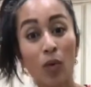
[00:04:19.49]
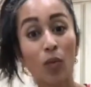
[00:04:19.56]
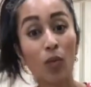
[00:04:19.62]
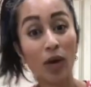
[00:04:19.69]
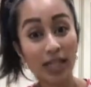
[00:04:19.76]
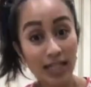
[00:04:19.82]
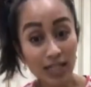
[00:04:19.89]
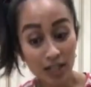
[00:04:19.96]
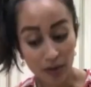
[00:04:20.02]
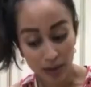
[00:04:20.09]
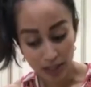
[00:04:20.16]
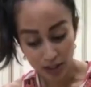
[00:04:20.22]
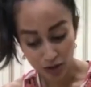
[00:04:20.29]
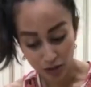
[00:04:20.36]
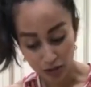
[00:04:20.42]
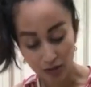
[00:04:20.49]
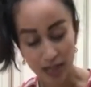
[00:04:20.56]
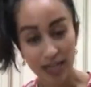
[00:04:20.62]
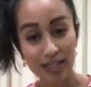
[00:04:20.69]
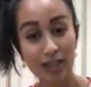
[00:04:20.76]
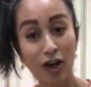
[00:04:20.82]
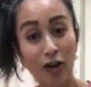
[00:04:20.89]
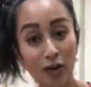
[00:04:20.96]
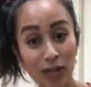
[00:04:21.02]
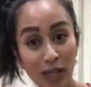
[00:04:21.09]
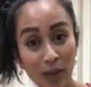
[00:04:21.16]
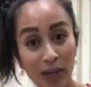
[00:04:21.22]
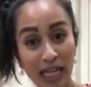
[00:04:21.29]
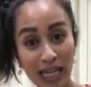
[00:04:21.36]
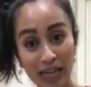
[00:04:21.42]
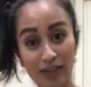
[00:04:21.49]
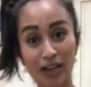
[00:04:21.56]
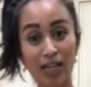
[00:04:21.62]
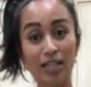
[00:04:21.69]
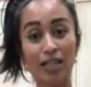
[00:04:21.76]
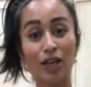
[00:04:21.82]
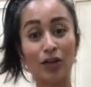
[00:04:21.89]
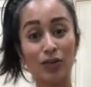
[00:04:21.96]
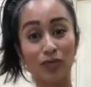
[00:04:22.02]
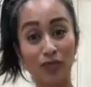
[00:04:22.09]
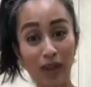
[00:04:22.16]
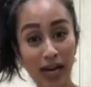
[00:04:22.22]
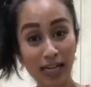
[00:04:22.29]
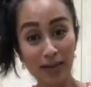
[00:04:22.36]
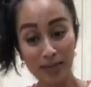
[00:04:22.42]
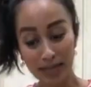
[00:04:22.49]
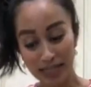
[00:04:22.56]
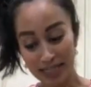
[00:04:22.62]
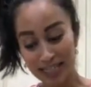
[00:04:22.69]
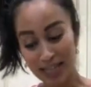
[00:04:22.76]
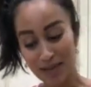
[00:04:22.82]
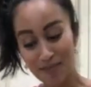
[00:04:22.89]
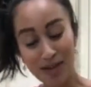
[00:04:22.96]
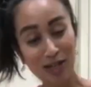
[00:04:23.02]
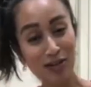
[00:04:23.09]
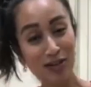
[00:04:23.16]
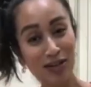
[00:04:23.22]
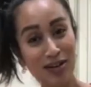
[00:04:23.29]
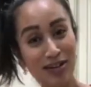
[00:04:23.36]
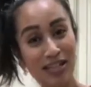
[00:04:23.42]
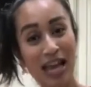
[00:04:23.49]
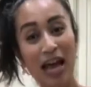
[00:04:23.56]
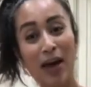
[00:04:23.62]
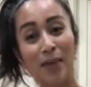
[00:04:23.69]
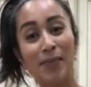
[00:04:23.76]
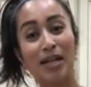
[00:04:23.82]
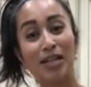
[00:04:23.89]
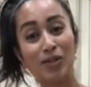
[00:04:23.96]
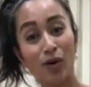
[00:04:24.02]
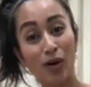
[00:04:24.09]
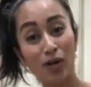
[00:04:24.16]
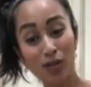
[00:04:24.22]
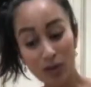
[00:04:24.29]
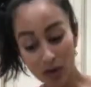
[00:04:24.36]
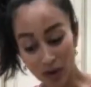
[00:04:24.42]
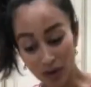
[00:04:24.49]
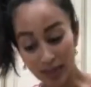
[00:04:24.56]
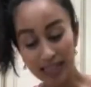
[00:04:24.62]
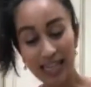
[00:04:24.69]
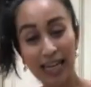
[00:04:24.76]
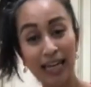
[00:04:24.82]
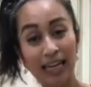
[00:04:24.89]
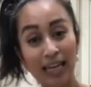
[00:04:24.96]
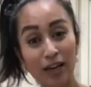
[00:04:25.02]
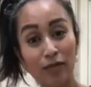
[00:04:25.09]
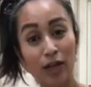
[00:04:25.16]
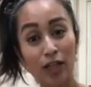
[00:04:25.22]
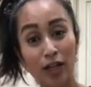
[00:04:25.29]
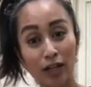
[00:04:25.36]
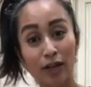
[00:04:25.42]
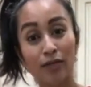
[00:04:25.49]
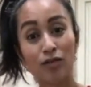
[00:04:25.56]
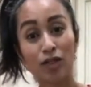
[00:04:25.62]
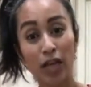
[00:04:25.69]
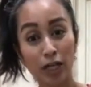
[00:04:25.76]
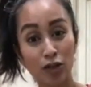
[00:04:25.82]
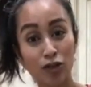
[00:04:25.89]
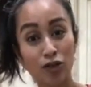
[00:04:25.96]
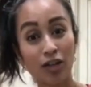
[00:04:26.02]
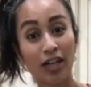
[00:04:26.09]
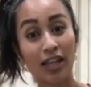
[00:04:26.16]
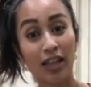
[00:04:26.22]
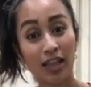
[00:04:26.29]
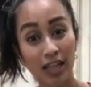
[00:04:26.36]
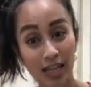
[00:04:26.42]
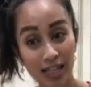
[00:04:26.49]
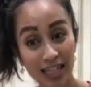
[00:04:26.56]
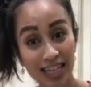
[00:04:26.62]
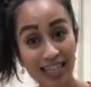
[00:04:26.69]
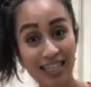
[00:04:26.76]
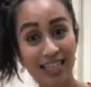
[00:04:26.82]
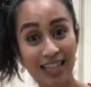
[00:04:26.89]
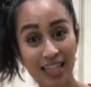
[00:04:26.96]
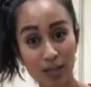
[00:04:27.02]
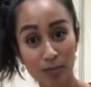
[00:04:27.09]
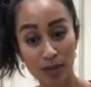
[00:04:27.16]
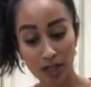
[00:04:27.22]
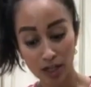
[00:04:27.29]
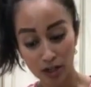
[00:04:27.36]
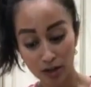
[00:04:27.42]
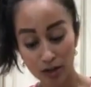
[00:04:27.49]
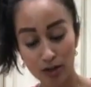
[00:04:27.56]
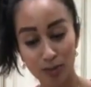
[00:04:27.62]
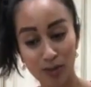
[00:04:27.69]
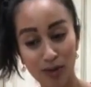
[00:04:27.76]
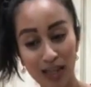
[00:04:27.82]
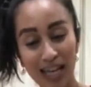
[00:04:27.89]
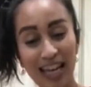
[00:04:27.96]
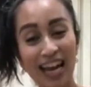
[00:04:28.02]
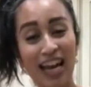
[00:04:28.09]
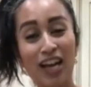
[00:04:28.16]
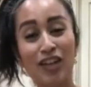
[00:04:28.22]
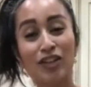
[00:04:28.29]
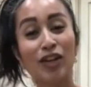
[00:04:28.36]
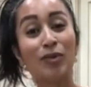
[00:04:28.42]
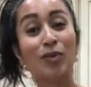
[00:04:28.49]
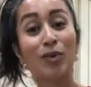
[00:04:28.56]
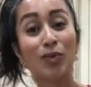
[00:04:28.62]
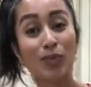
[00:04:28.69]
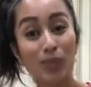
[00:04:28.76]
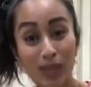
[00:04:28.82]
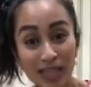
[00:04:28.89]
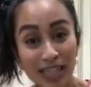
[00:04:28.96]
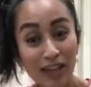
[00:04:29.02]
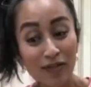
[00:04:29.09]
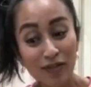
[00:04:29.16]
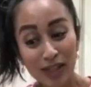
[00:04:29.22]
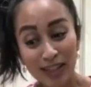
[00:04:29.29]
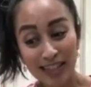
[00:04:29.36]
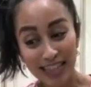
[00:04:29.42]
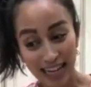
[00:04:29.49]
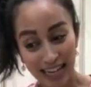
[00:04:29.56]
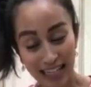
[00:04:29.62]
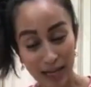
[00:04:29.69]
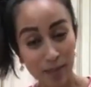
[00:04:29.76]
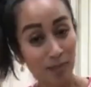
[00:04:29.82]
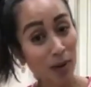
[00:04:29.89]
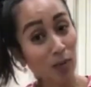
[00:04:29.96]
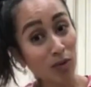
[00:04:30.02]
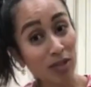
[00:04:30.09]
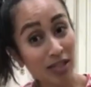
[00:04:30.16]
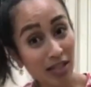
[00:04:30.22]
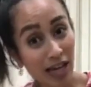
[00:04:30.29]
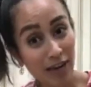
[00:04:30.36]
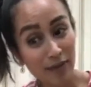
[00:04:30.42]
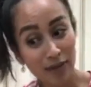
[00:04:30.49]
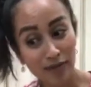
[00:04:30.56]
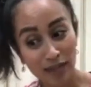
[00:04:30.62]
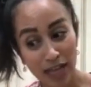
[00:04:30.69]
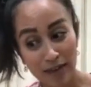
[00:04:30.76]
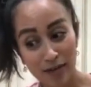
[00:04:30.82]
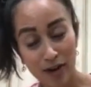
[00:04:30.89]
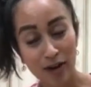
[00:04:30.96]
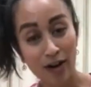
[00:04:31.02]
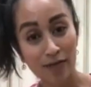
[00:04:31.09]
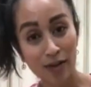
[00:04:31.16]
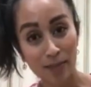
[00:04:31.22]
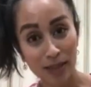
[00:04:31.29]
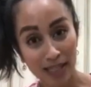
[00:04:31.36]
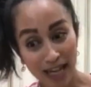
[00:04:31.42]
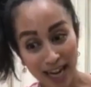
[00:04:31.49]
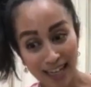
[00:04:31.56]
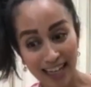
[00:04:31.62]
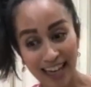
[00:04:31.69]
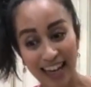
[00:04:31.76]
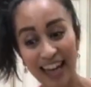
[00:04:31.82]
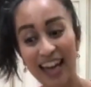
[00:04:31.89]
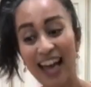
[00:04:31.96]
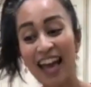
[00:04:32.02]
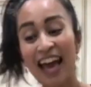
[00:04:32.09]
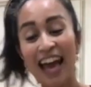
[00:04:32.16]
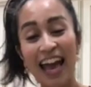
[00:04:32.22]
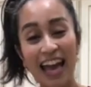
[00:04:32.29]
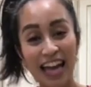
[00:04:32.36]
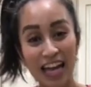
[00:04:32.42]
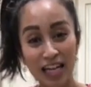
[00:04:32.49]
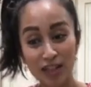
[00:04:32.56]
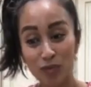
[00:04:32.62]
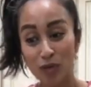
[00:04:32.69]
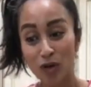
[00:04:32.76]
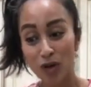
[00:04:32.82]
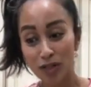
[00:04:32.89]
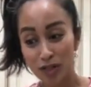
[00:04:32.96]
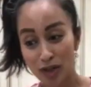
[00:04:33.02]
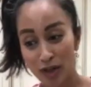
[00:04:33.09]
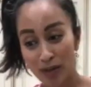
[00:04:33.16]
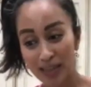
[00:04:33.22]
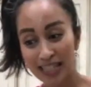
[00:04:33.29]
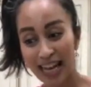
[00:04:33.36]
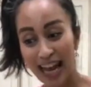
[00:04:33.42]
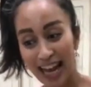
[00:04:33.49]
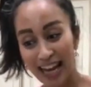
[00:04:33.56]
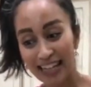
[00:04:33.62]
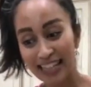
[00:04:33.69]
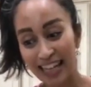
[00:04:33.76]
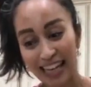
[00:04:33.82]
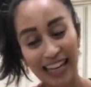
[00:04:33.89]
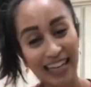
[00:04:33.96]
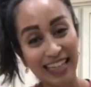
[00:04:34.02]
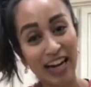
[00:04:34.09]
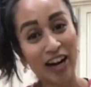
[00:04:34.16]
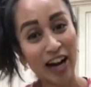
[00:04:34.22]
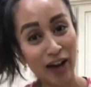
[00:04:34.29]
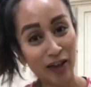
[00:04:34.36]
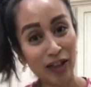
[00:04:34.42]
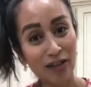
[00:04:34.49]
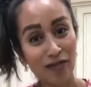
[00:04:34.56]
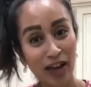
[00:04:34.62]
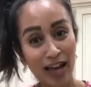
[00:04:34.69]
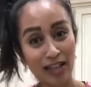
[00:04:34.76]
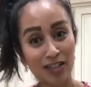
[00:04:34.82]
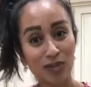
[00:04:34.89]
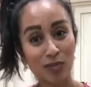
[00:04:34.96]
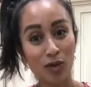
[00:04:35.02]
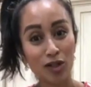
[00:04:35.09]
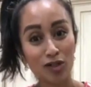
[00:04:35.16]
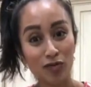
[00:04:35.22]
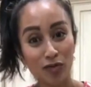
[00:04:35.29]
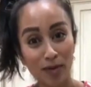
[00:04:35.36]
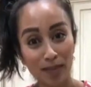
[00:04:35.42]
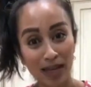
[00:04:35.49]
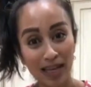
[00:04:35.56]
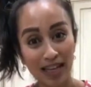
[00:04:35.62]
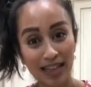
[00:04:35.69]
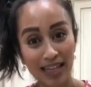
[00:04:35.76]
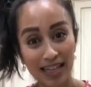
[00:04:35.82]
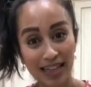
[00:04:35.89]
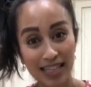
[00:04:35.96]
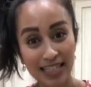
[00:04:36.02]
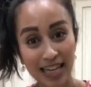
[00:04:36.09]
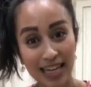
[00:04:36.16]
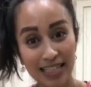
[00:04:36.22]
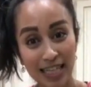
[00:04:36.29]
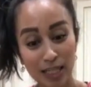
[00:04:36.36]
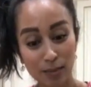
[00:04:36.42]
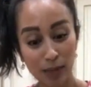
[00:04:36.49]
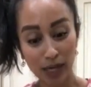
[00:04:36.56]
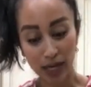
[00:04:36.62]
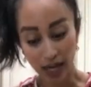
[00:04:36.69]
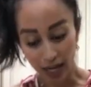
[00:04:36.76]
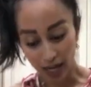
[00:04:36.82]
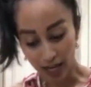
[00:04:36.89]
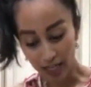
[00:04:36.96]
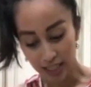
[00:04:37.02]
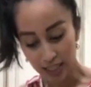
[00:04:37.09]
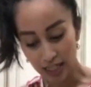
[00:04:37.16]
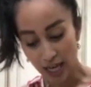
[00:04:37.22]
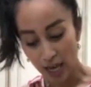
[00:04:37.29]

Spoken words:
What it's going to do is not only will it give us those vitamins and minerals, but it's also going to give a lot of texture and thickness to this particular smoothie, so it will really feel decadent. But we'll still have the flavor of the banana, and we're also going to add in our healthy fats, which for me, in this case, is pecans.